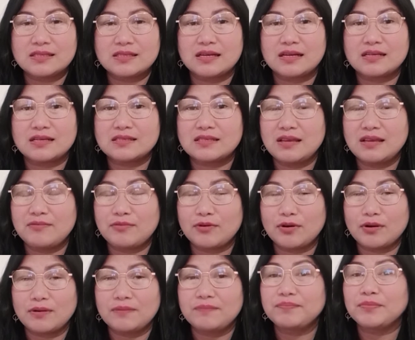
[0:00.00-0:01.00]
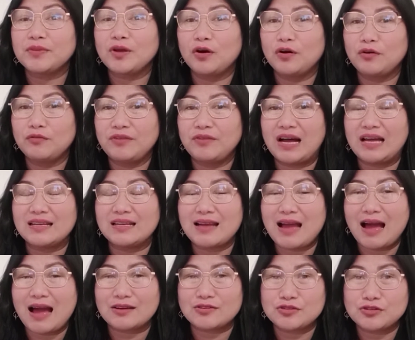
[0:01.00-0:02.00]
receiver of an
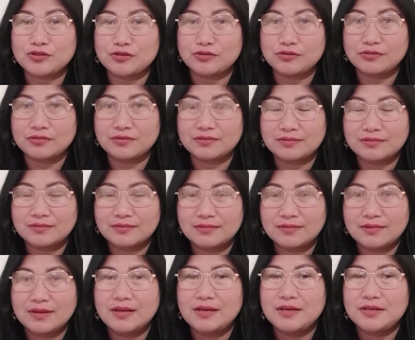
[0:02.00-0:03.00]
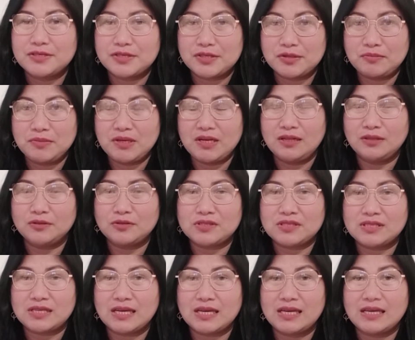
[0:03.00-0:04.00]
action. So meaning to
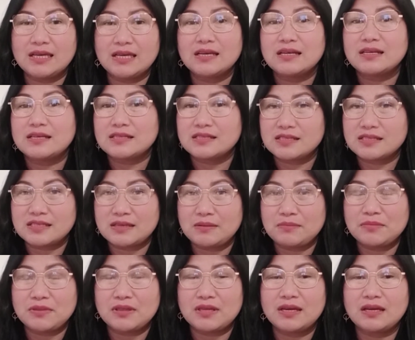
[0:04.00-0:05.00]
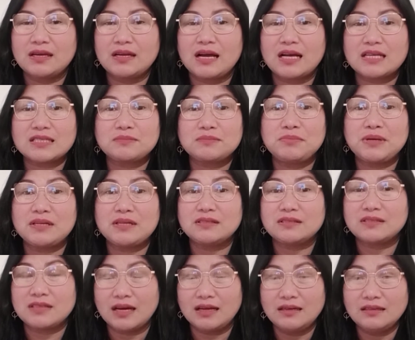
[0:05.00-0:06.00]
say something has been
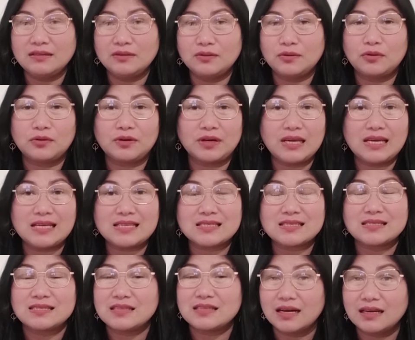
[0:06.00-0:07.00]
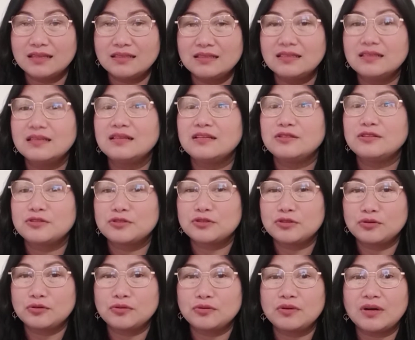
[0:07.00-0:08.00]
done or is done
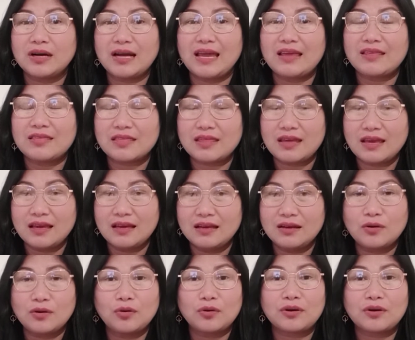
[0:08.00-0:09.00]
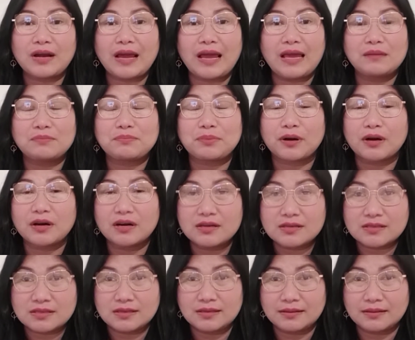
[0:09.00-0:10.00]
to a thing or a
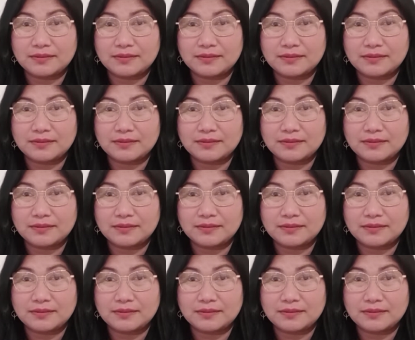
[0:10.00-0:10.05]
person.